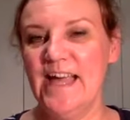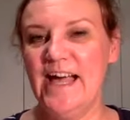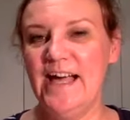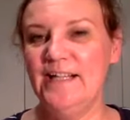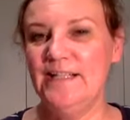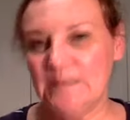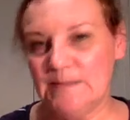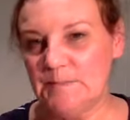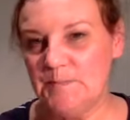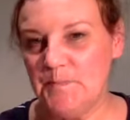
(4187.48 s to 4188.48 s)

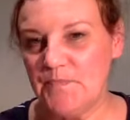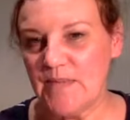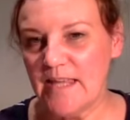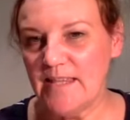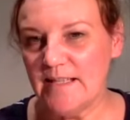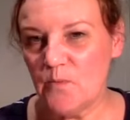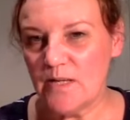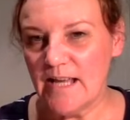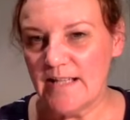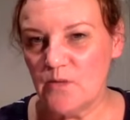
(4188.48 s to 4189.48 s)
And there's
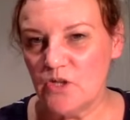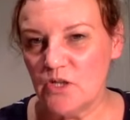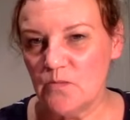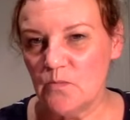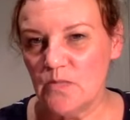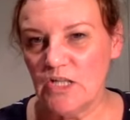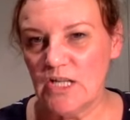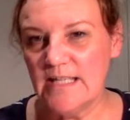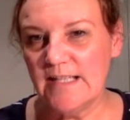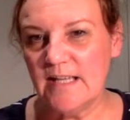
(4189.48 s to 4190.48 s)
one last question, which
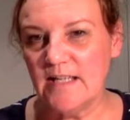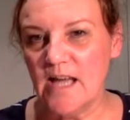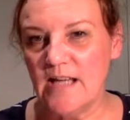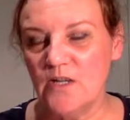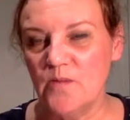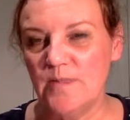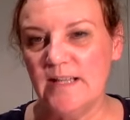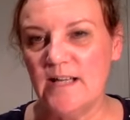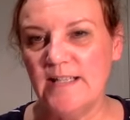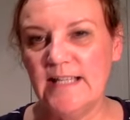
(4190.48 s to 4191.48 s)
is, I'd like to know,
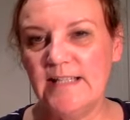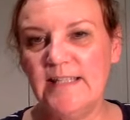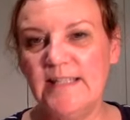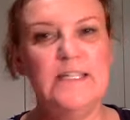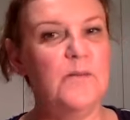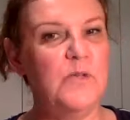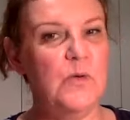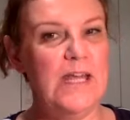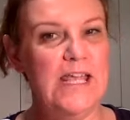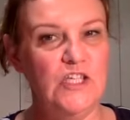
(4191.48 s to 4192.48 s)
besides
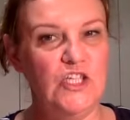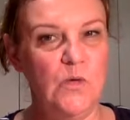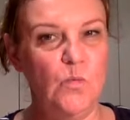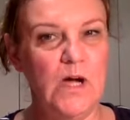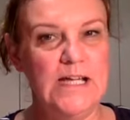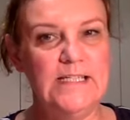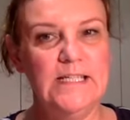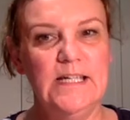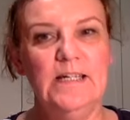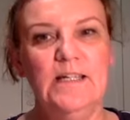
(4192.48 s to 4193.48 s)
STCW and
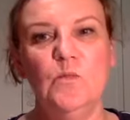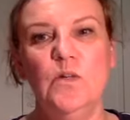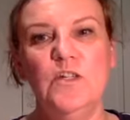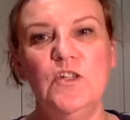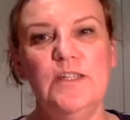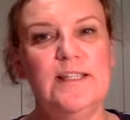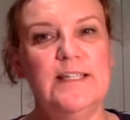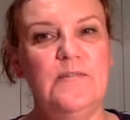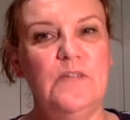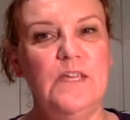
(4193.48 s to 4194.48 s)
ENG1, which
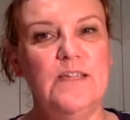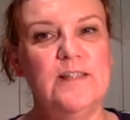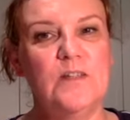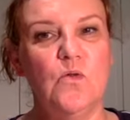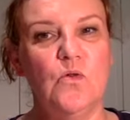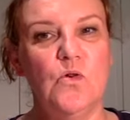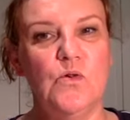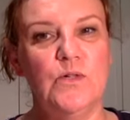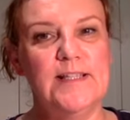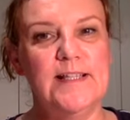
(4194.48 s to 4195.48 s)
certificates or
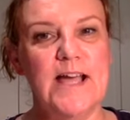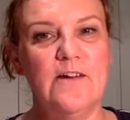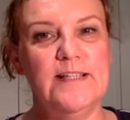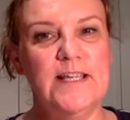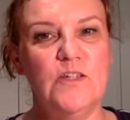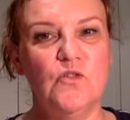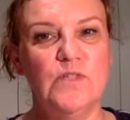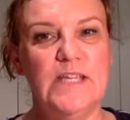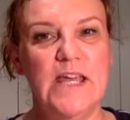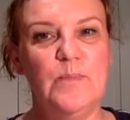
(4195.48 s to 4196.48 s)
courses are essential
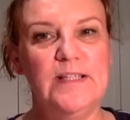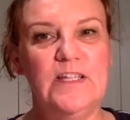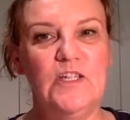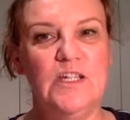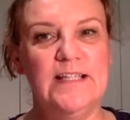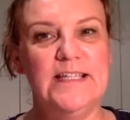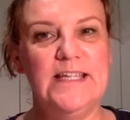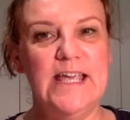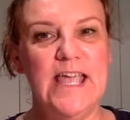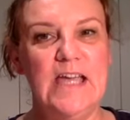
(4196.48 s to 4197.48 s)
to get a position as a
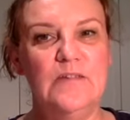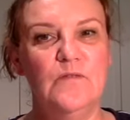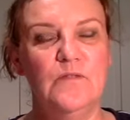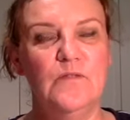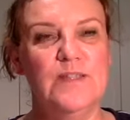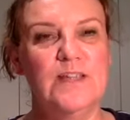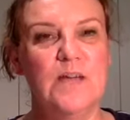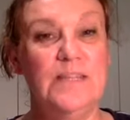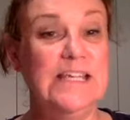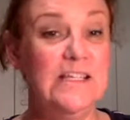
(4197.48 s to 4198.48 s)
deckhand for the first
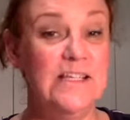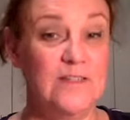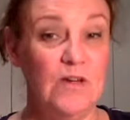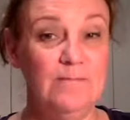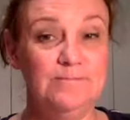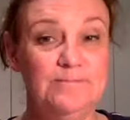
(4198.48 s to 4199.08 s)
time in the industry?